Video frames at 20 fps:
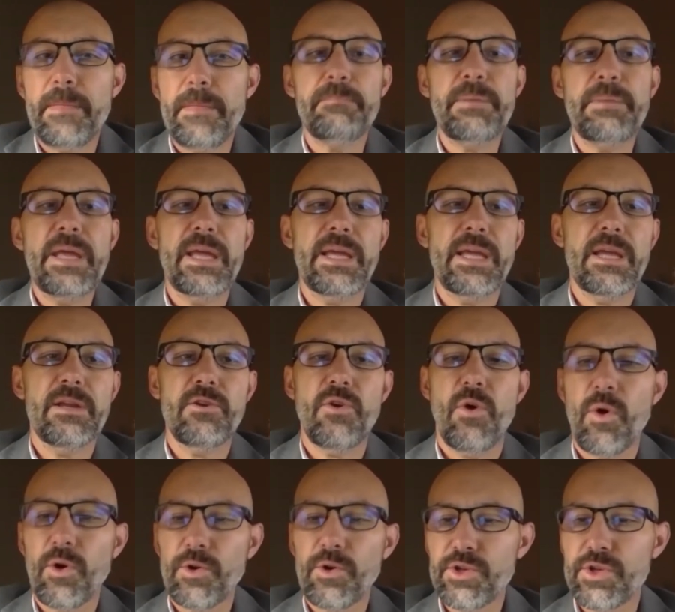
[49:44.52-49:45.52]
being
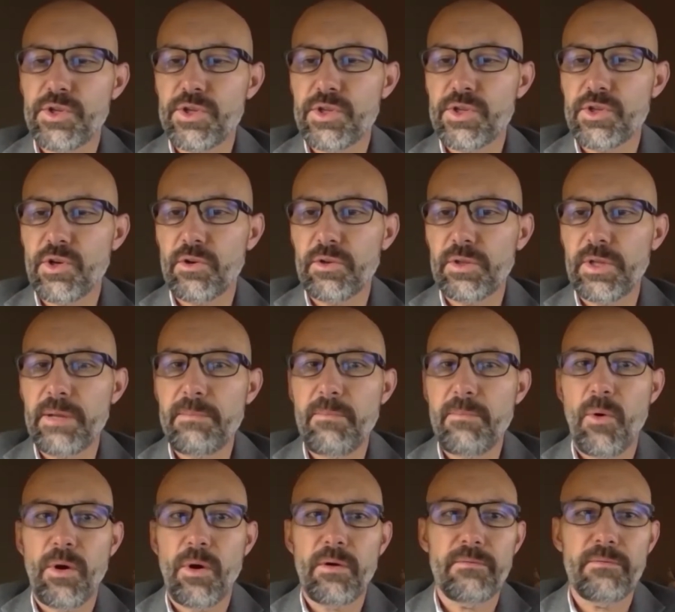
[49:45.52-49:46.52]
indoors is certainly
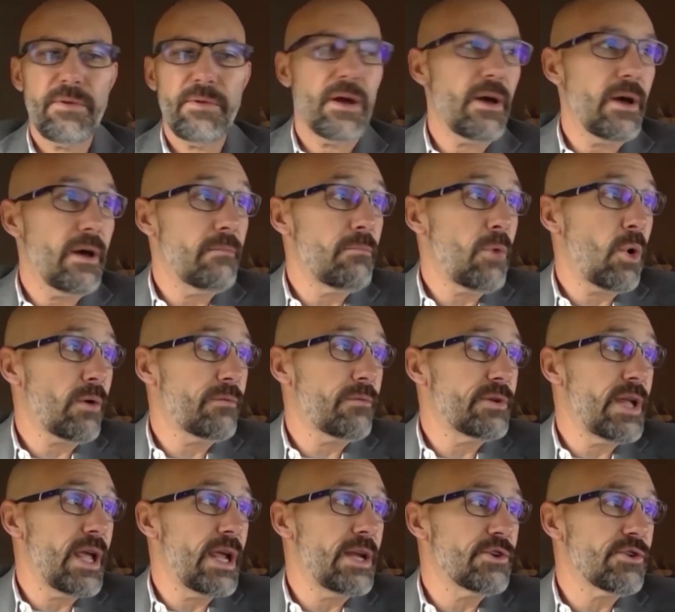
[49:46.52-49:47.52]
more of
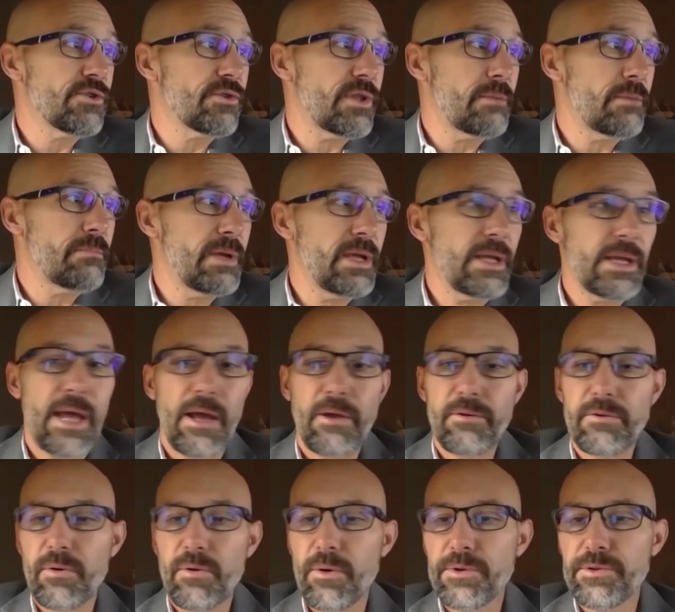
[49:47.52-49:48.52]
a danger than being
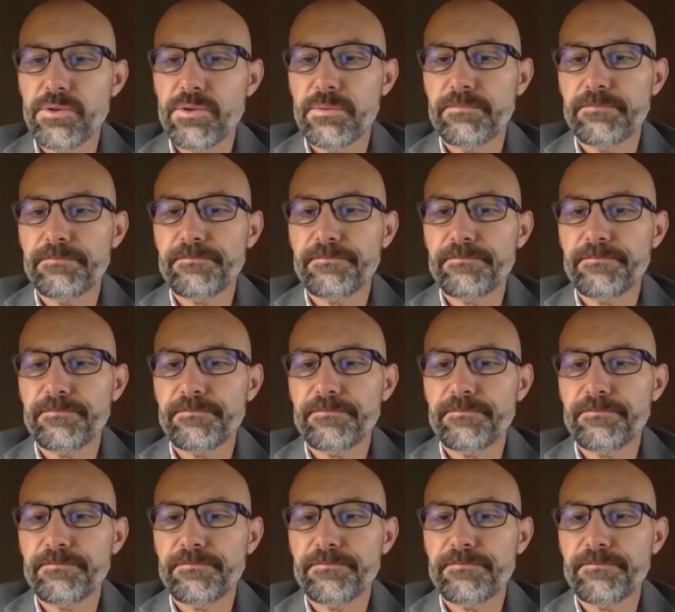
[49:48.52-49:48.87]
outdoors.